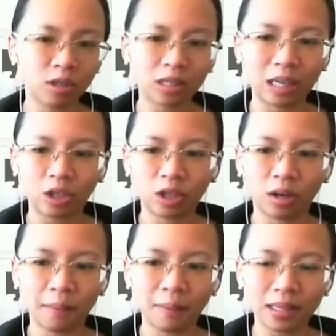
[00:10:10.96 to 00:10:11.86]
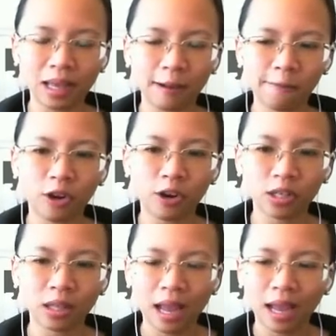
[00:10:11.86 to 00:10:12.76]
syndrome is that
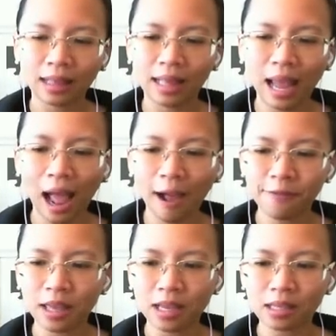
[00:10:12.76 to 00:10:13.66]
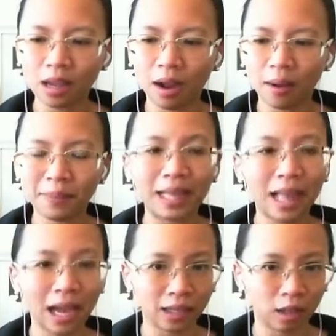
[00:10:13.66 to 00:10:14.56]
first, they have this
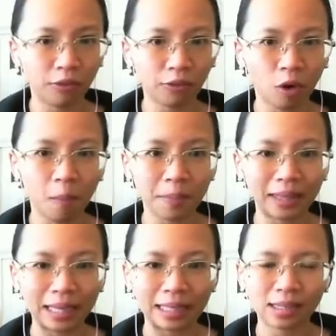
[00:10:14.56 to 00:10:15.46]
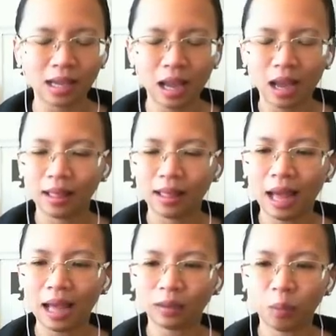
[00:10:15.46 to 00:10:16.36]
denial of competence,
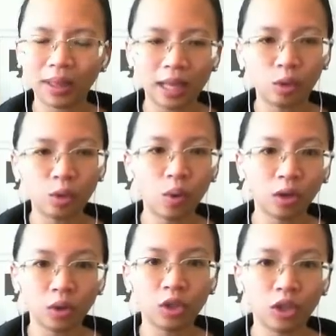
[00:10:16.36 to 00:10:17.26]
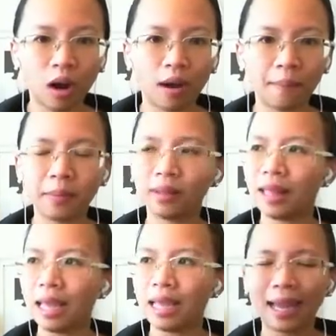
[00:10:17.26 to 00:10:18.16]
that when they do a good job,
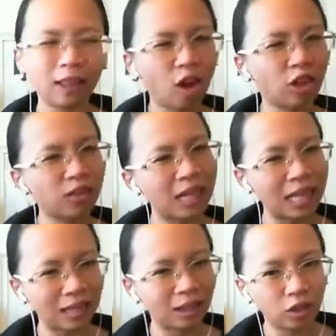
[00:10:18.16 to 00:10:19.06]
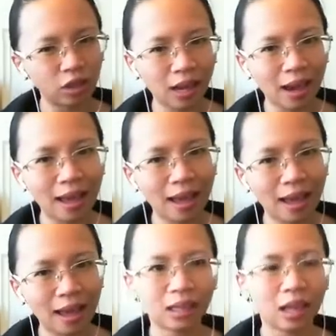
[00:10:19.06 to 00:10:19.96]
they cannot really internalize
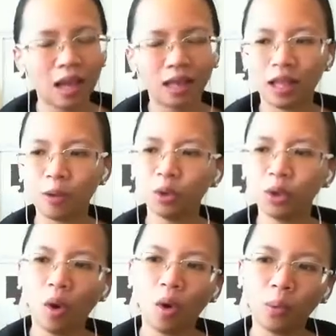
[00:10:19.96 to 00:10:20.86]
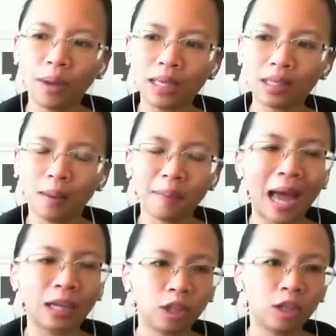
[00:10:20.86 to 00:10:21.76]
it. They would always
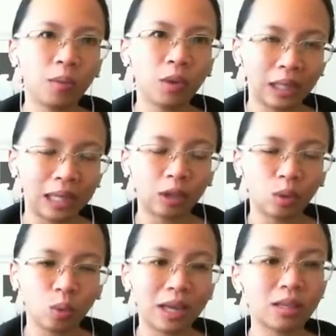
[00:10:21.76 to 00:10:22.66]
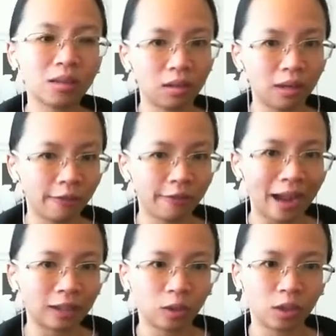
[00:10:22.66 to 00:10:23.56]
attribute it to external
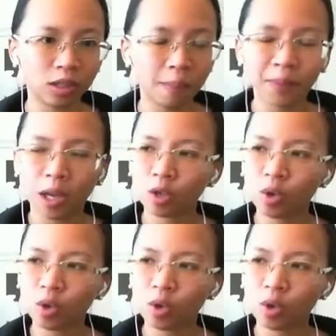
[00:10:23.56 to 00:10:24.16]
factors. So